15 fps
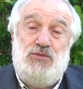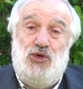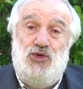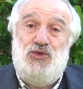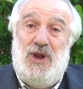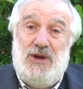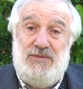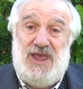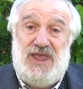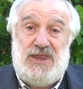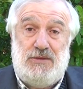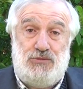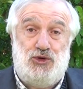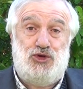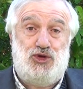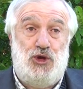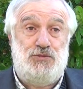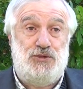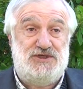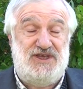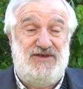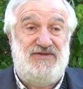And
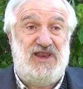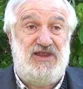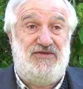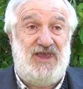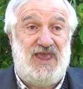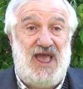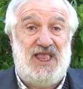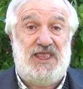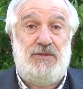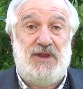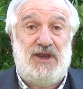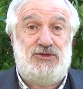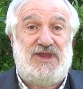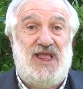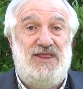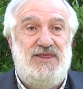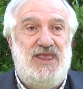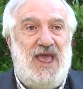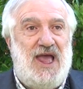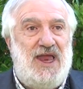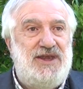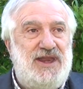it was the chance
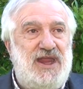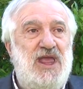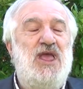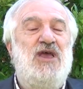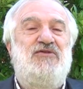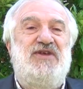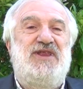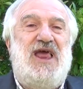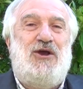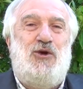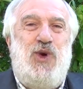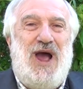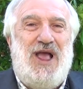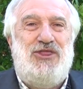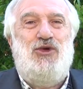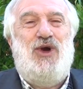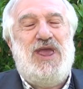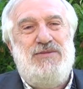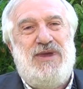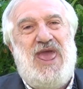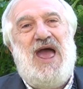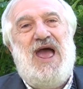to collaborate to
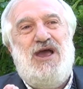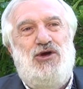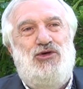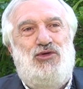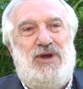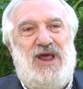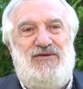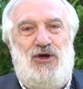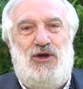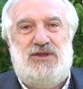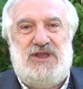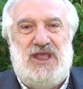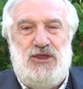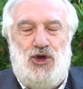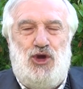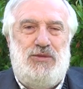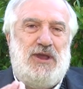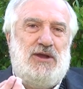realize a building